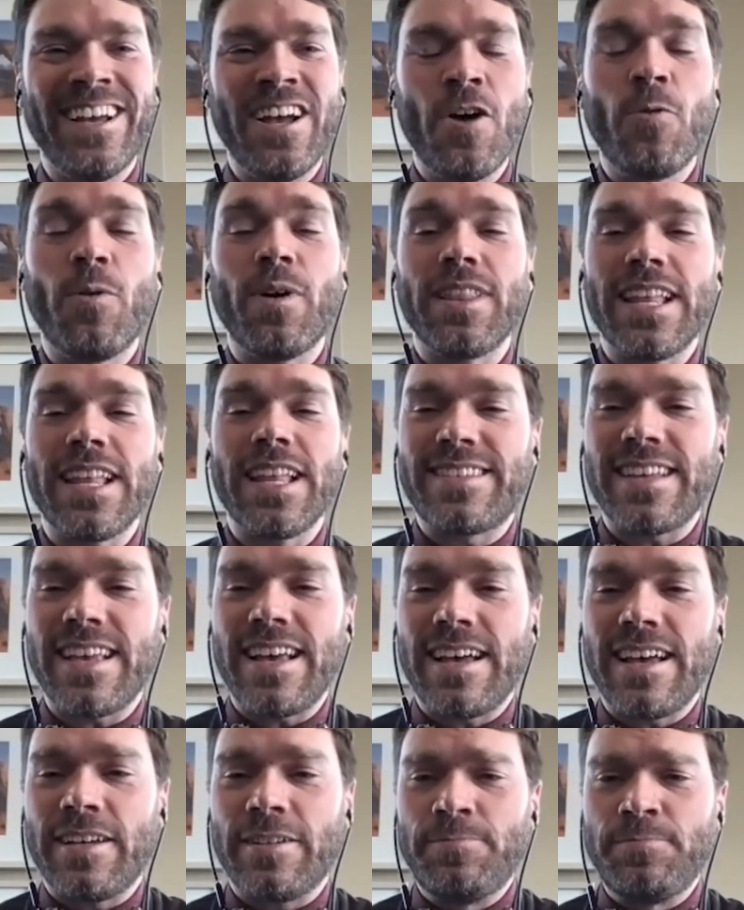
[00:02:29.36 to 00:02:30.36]
Well, let's
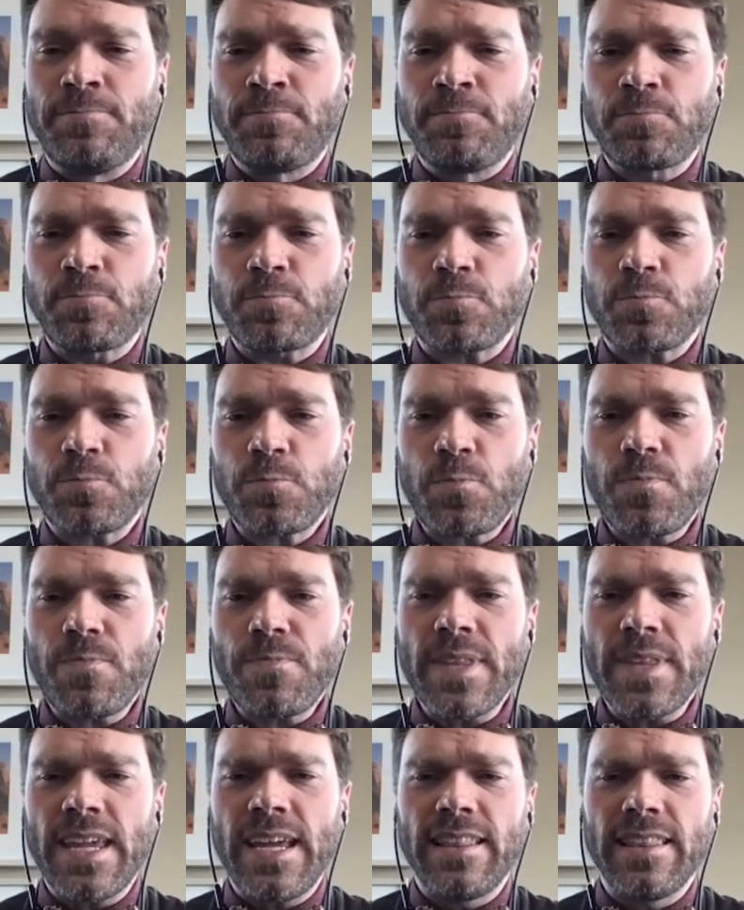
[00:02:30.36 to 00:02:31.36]
uh
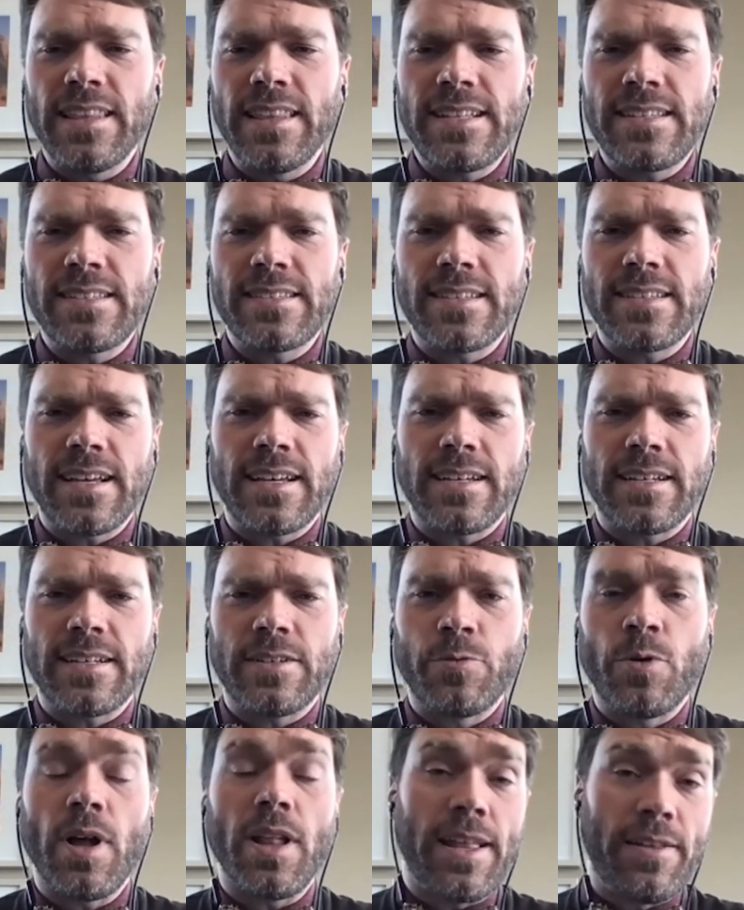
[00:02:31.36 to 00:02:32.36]
let's uh
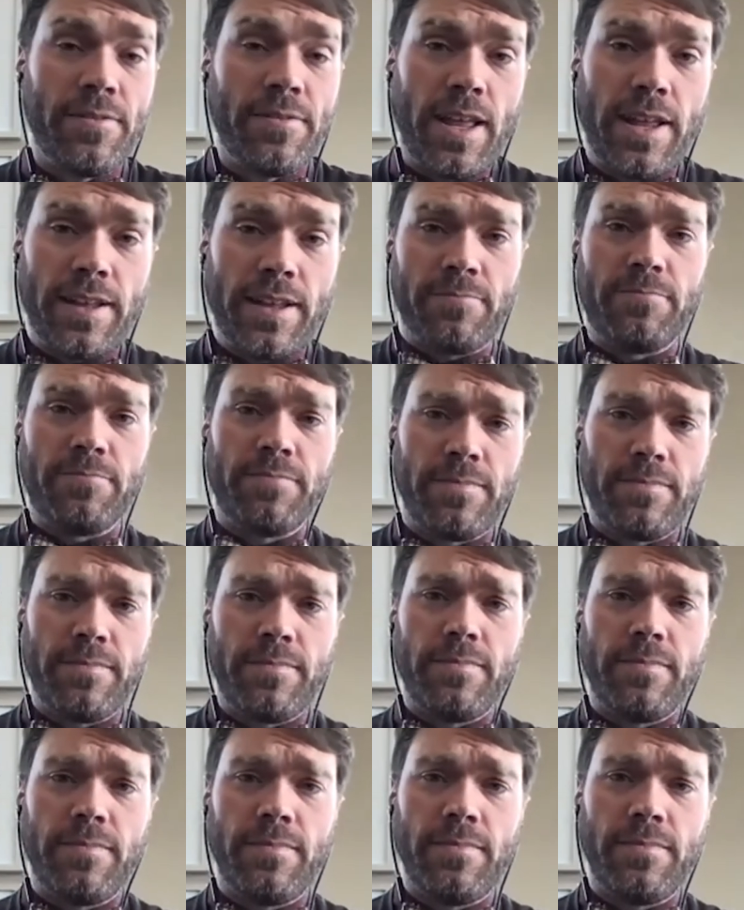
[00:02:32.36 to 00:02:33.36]
well and and
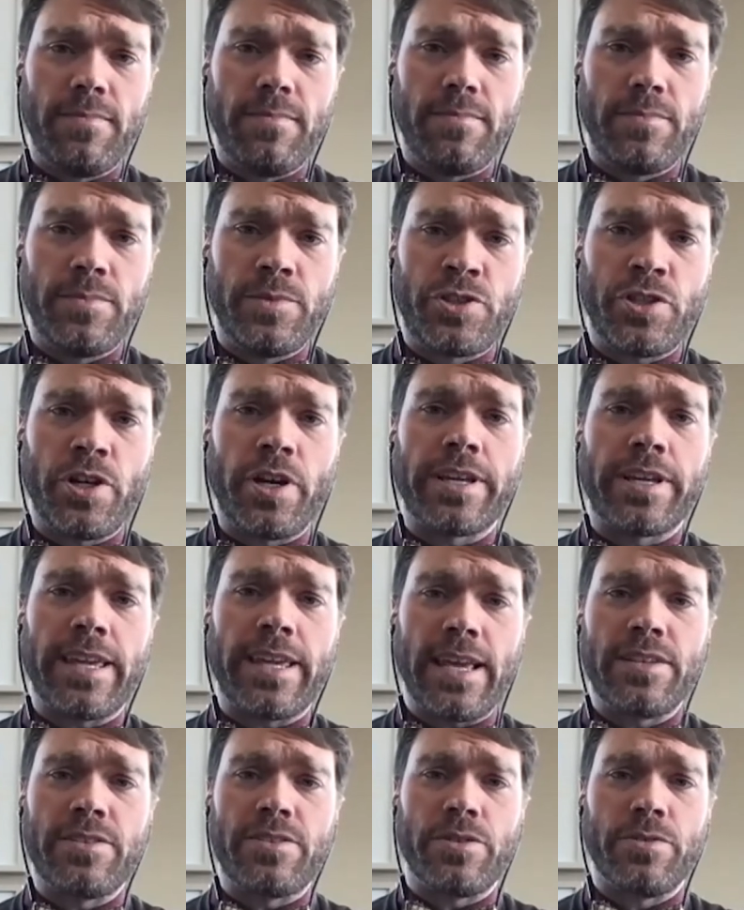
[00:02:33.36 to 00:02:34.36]

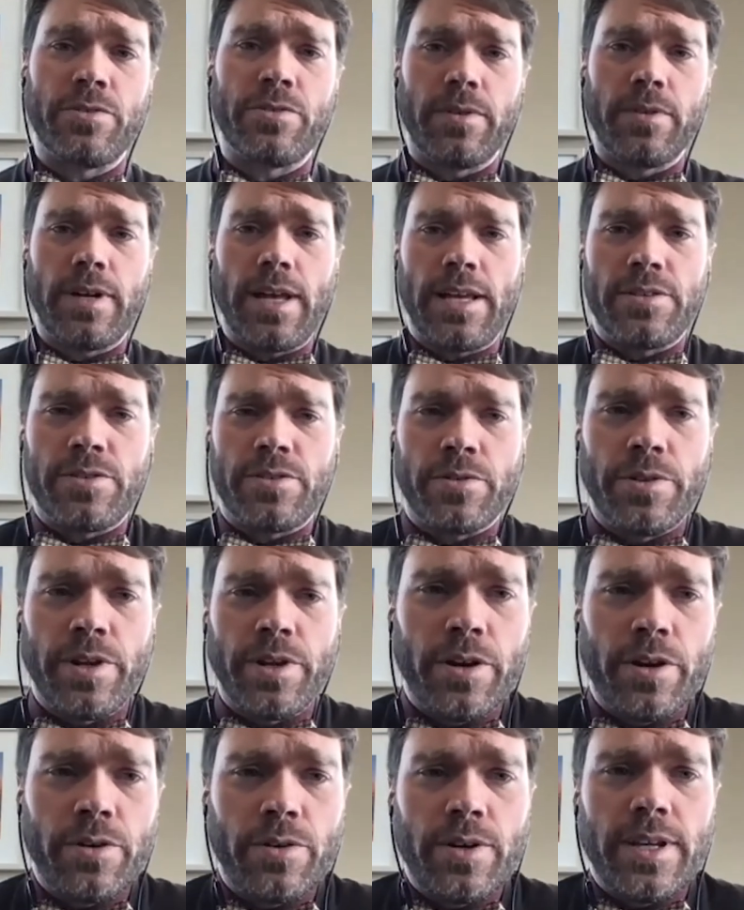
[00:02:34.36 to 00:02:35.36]
Sharky, as you as you
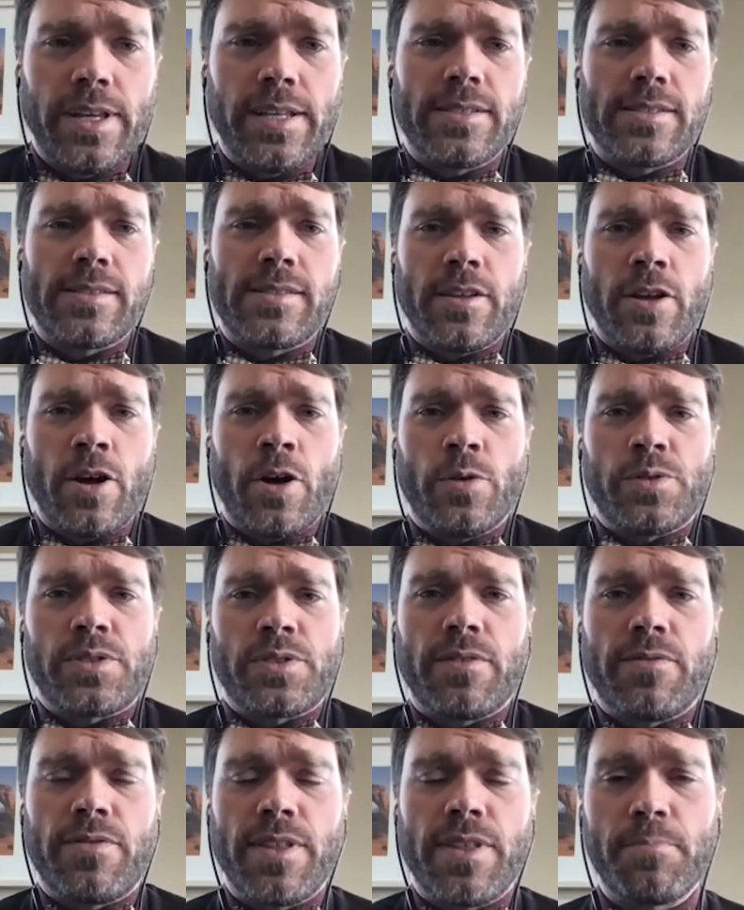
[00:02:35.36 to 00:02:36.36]
know, is
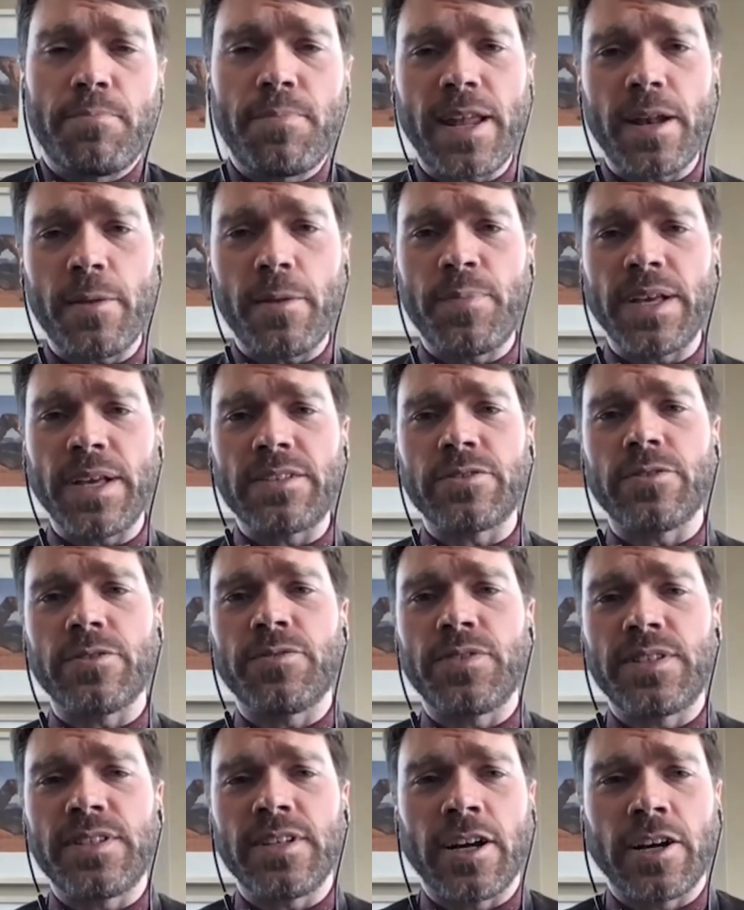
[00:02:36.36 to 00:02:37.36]
host of the Petapixel
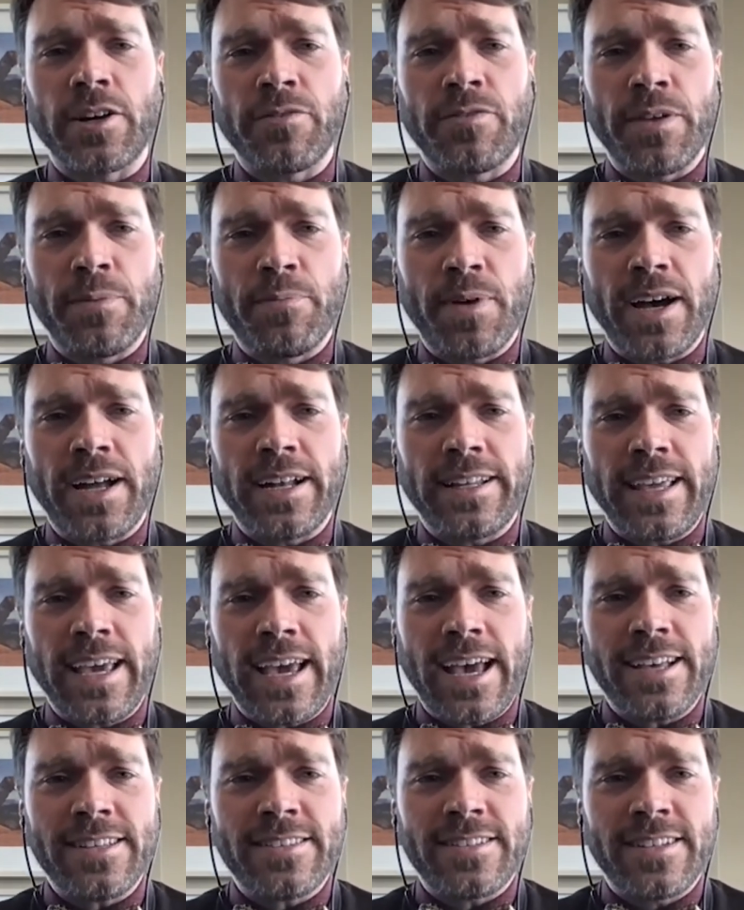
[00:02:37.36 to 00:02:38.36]
Photography
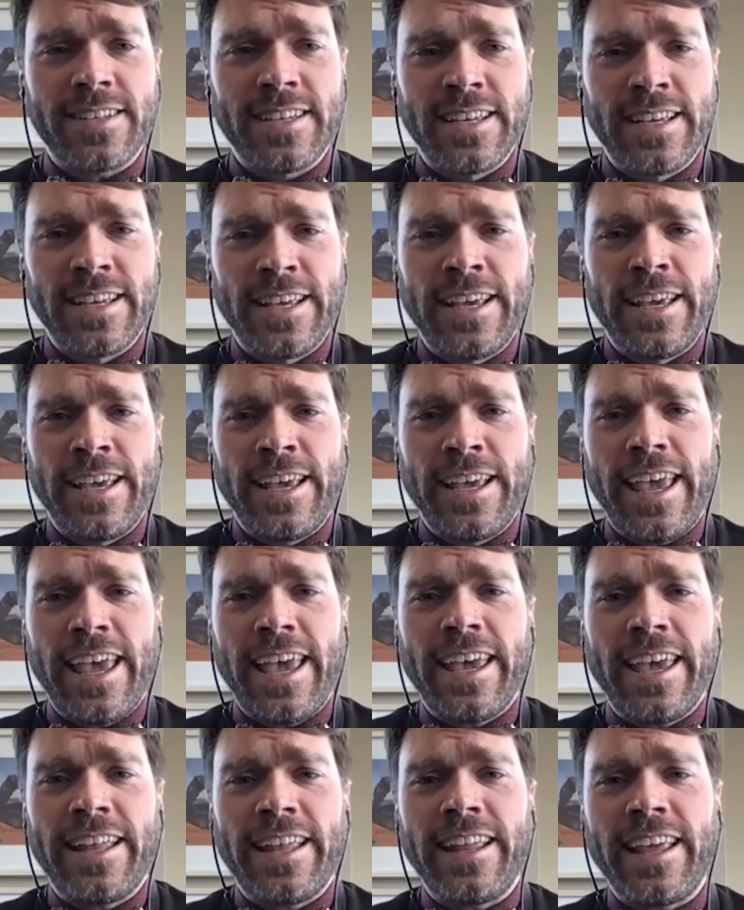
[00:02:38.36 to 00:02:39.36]
podcast,
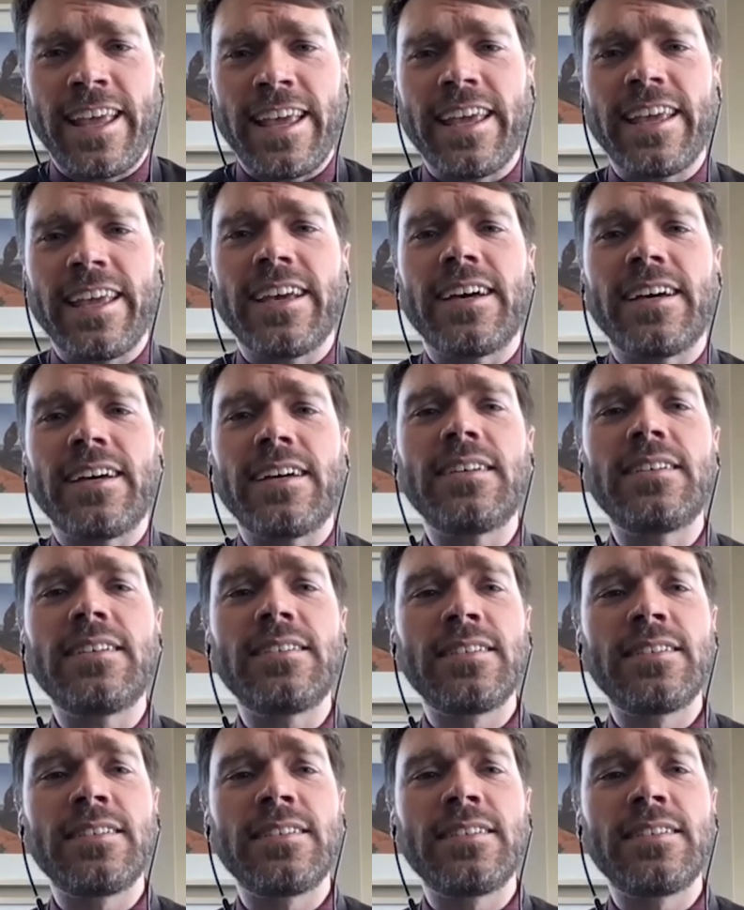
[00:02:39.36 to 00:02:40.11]
and a uh,